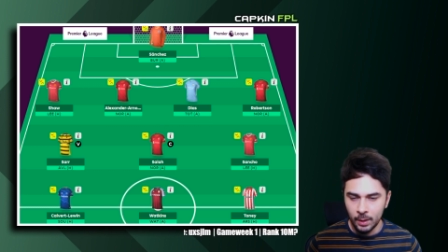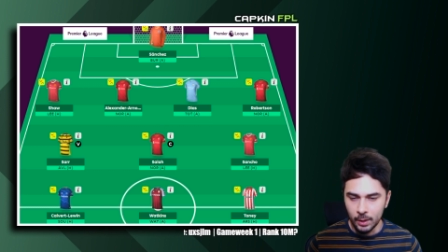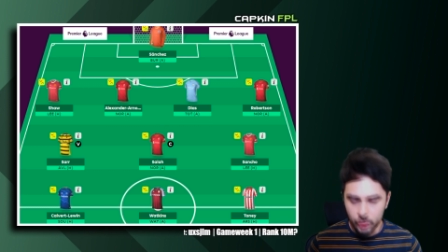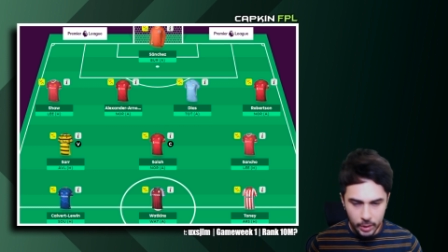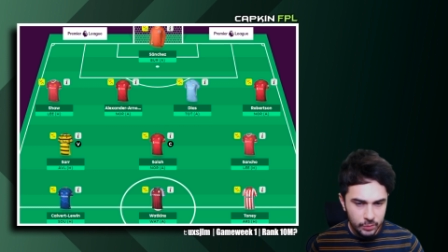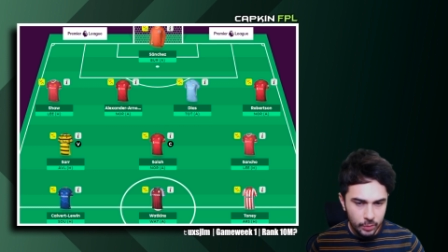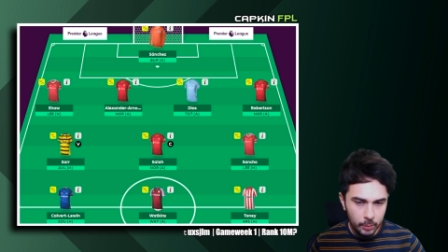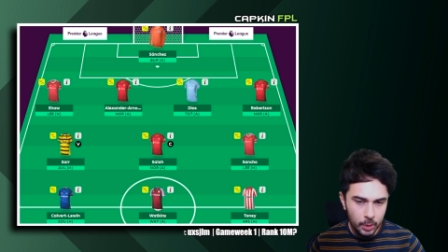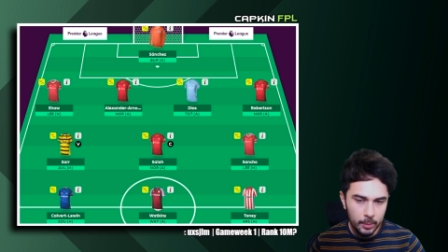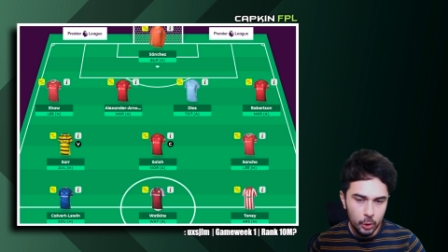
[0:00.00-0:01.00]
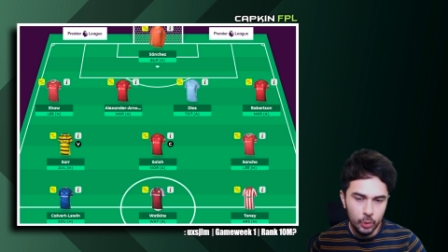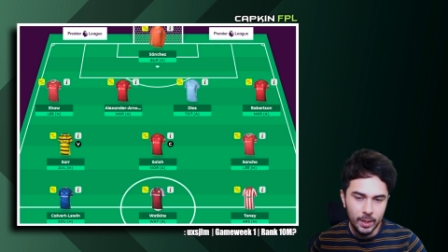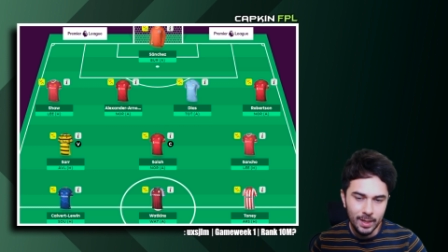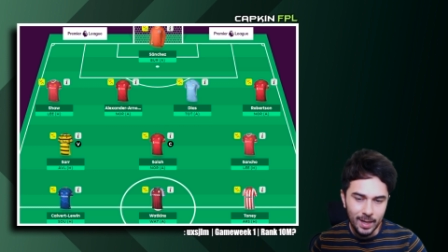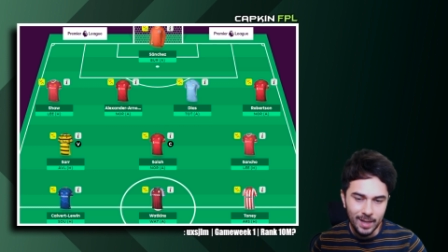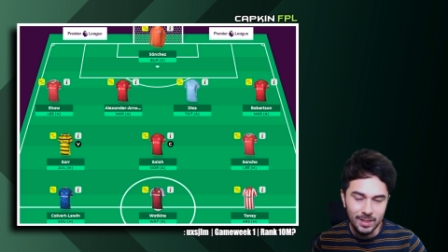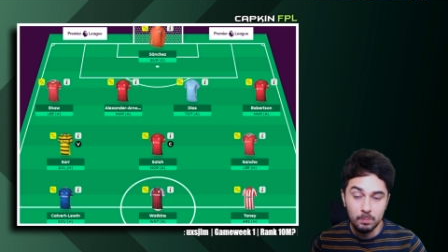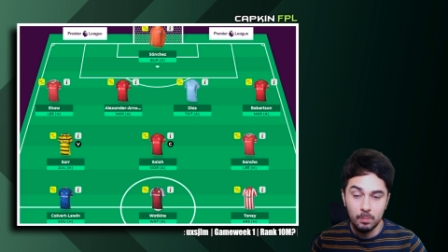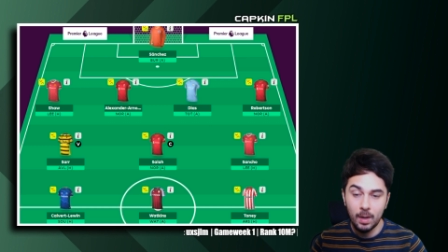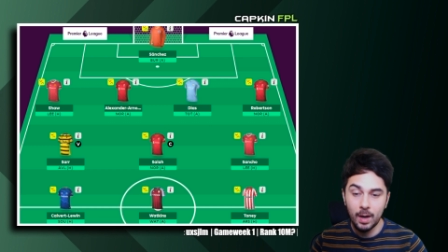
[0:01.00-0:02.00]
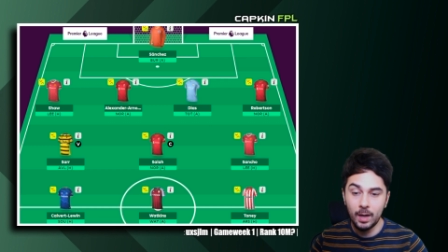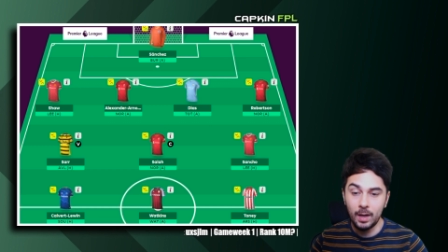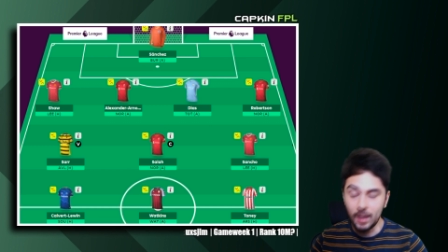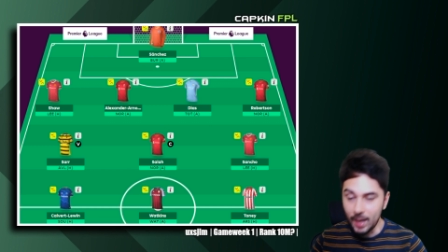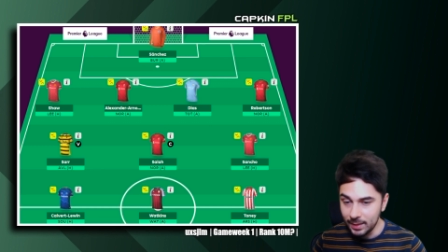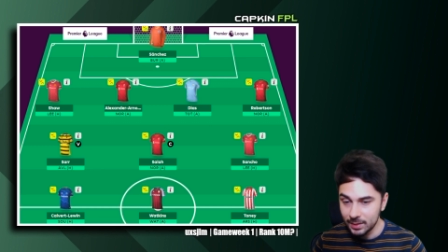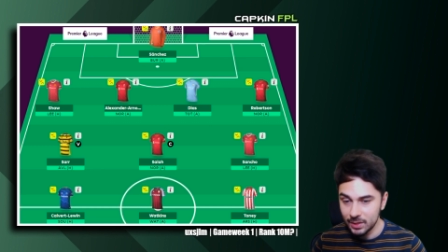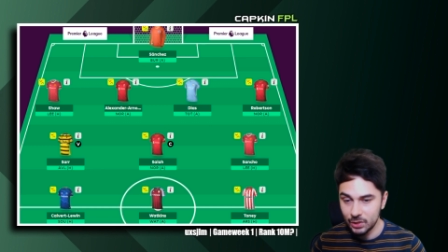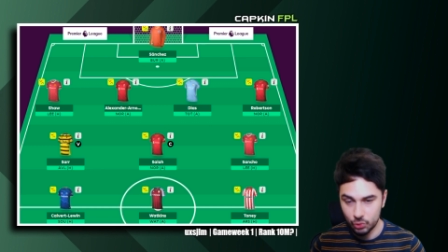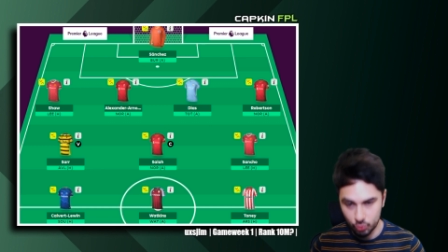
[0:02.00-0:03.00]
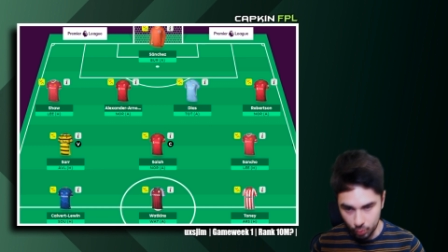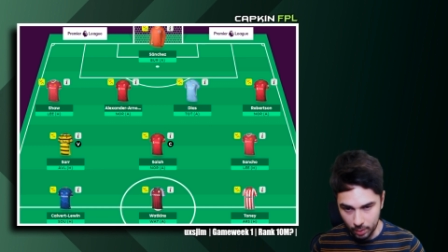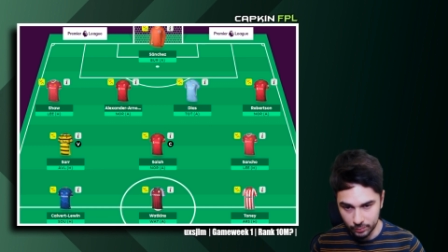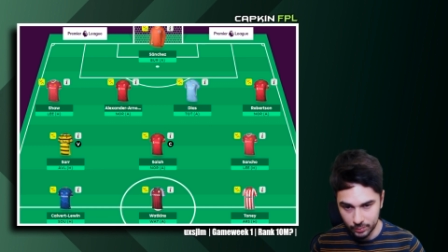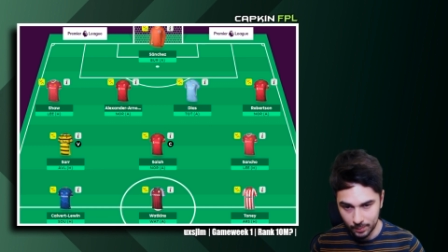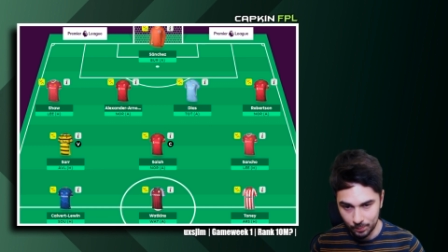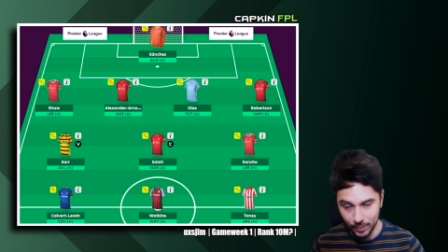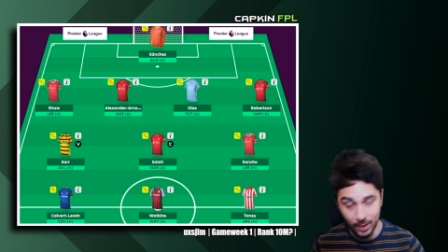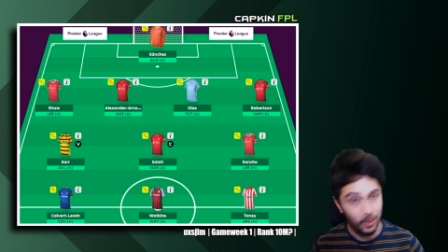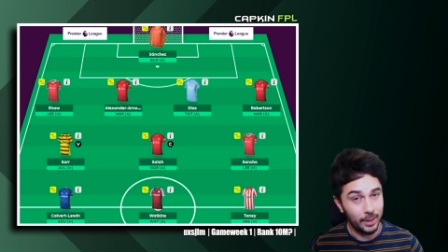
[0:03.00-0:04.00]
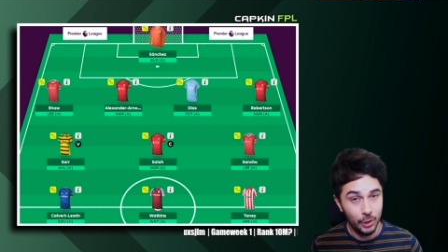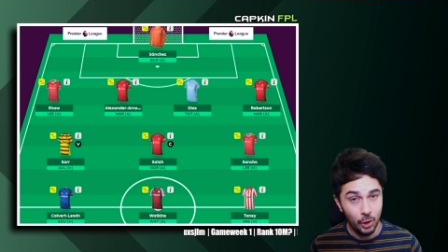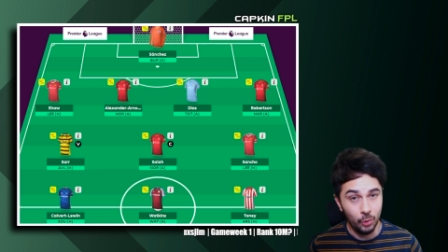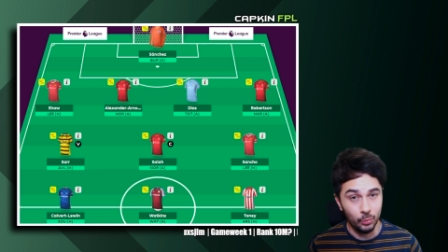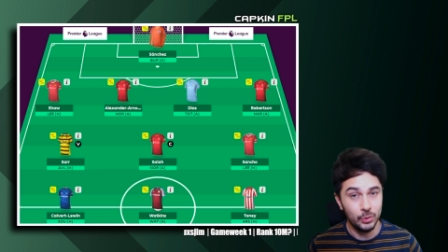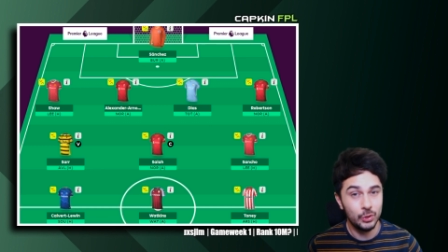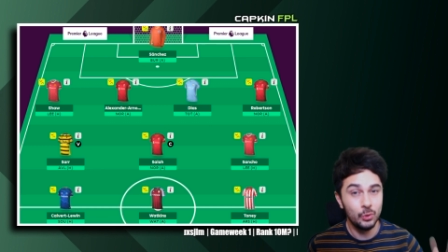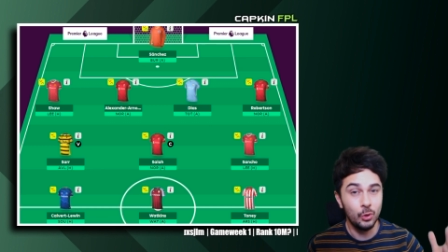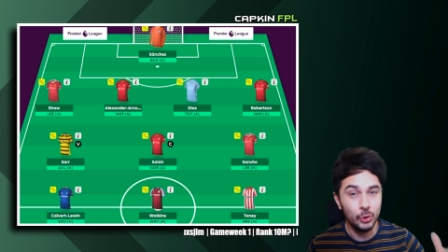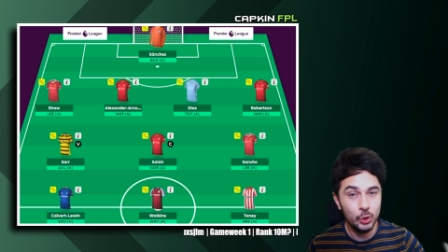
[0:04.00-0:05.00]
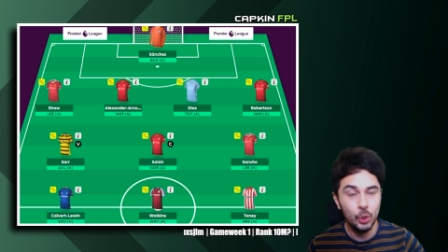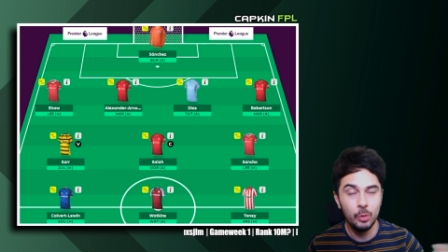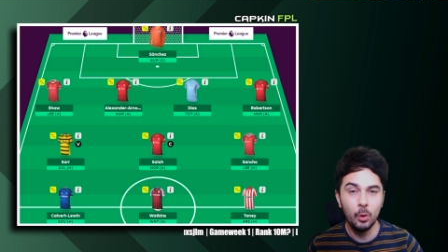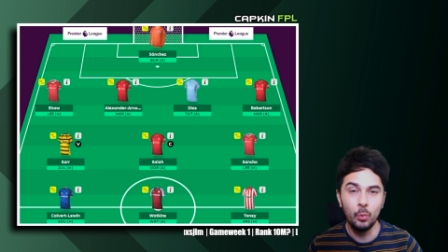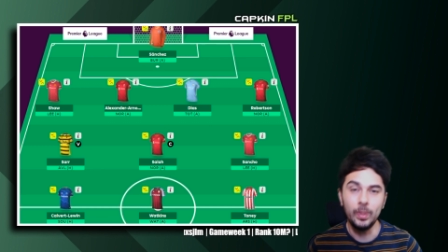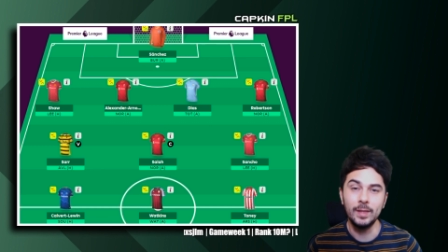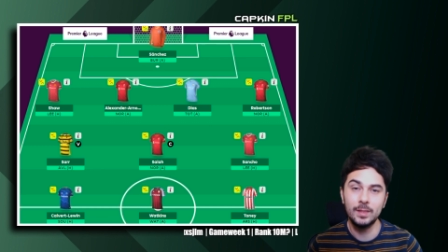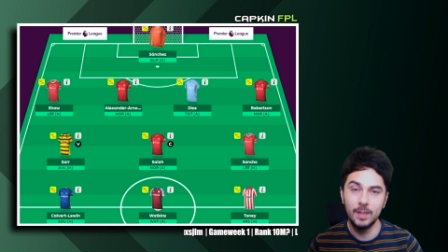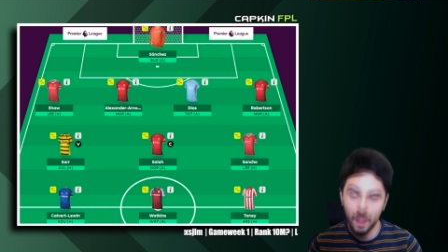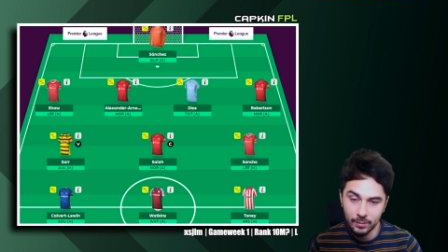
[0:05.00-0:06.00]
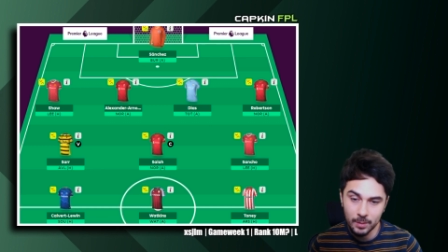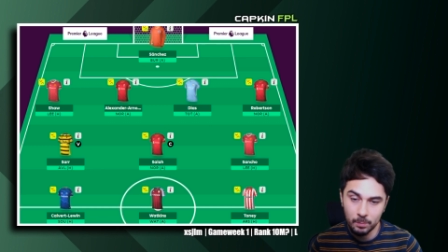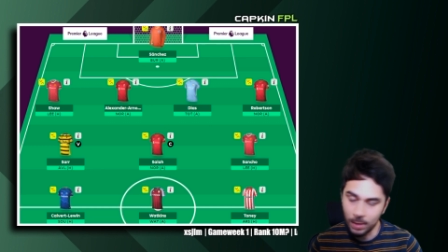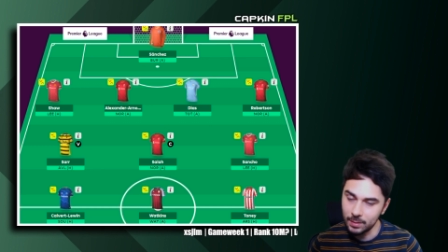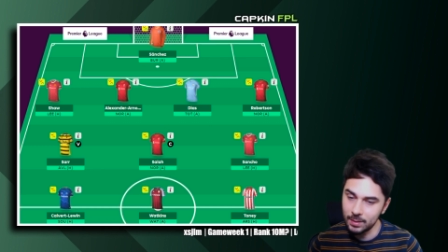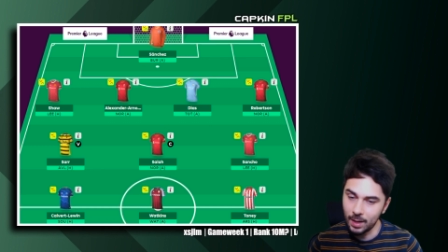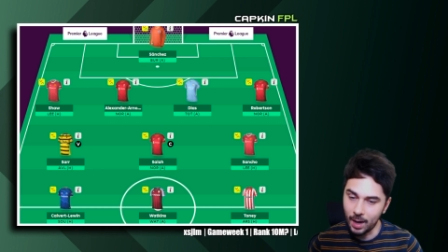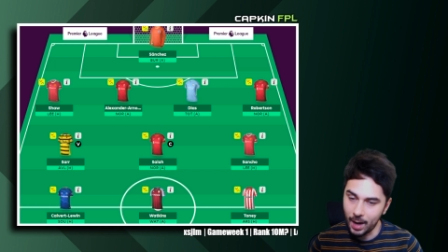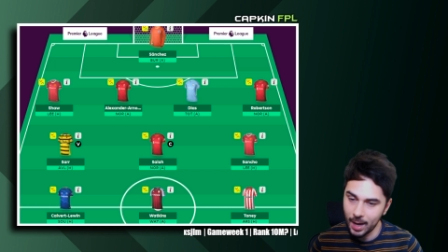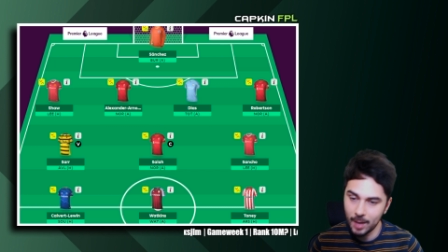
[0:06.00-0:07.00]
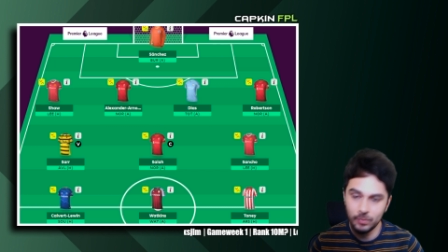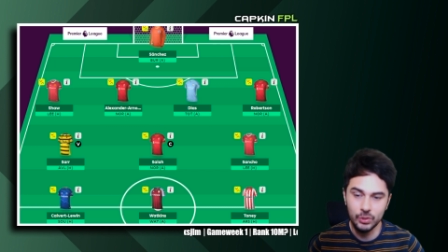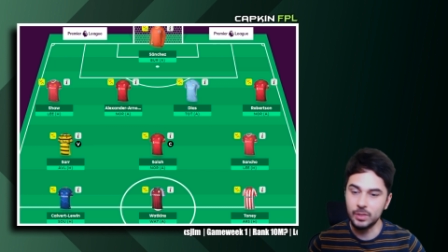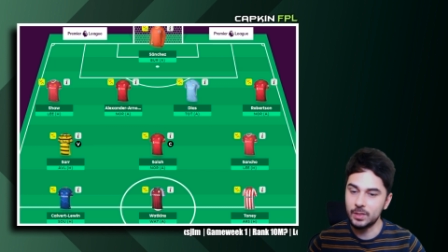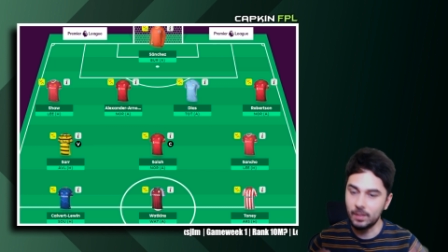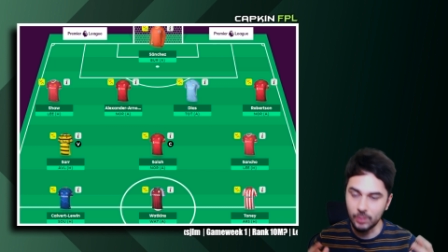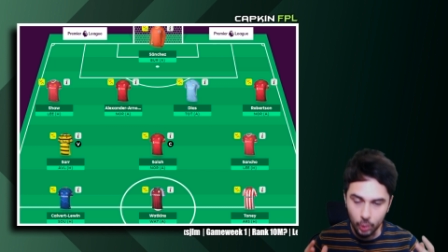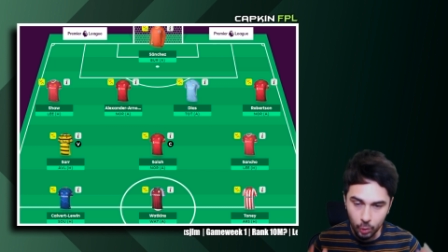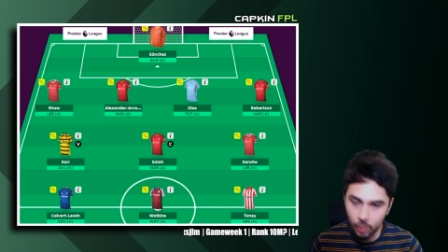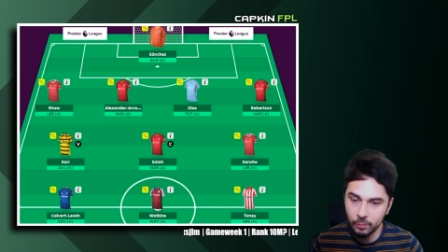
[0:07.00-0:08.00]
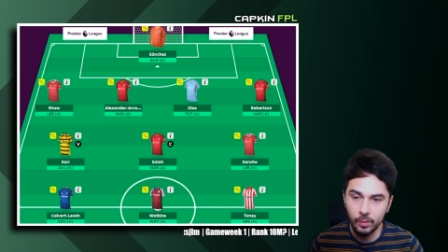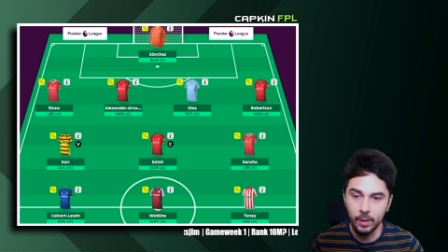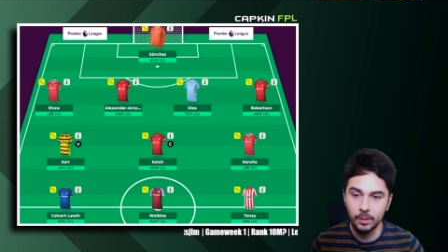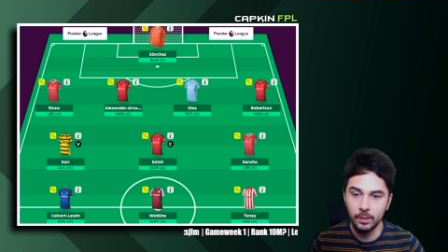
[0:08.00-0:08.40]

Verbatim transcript: In today's video I'm going to be looking at my latest draft. Now I know we've still got two more weeks left but I am just having a lot of fun